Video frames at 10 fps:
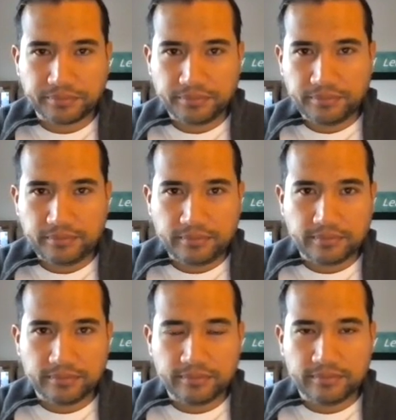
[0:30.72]

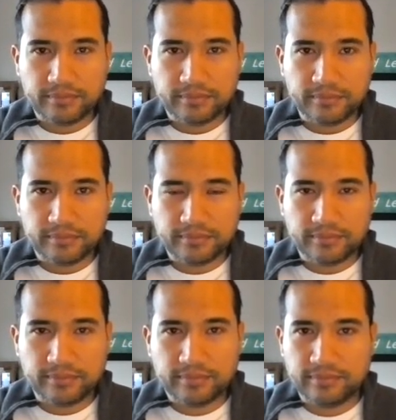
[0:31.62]

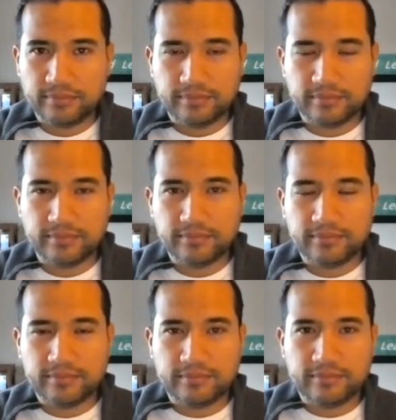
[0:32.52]

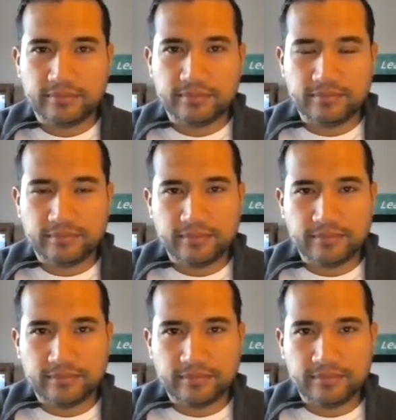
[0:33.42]

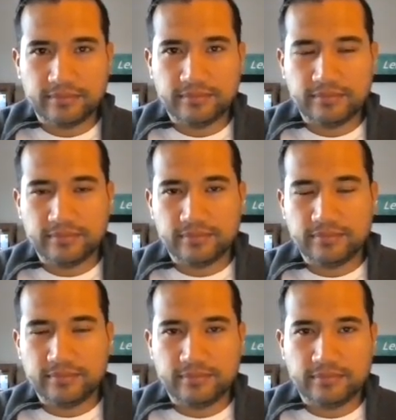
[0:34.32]

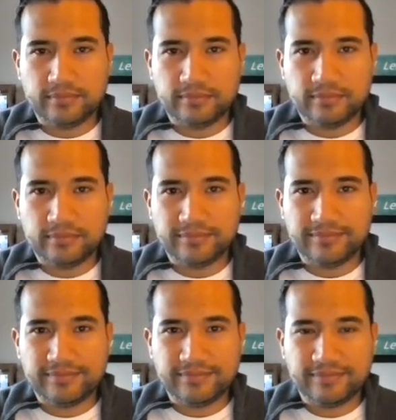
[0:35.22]

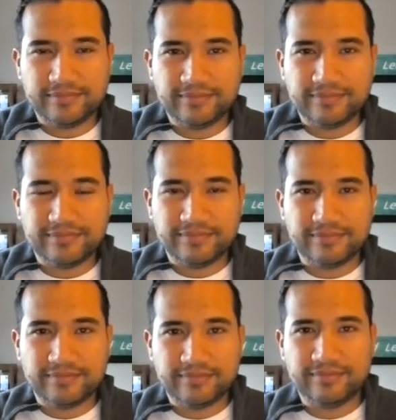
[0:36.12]

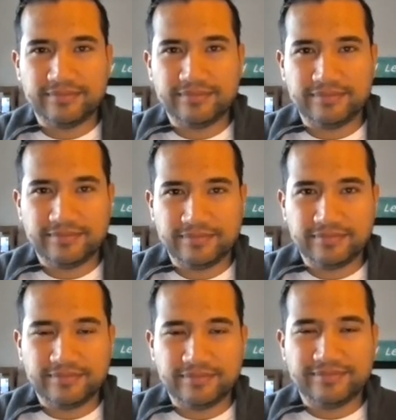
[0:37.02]

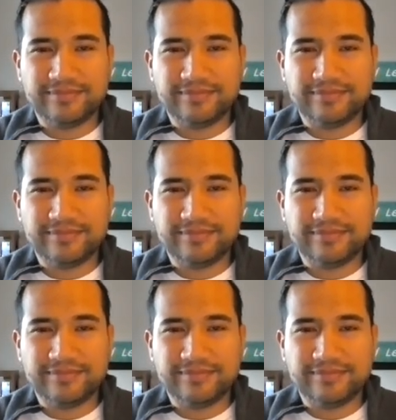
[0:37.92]
(silent)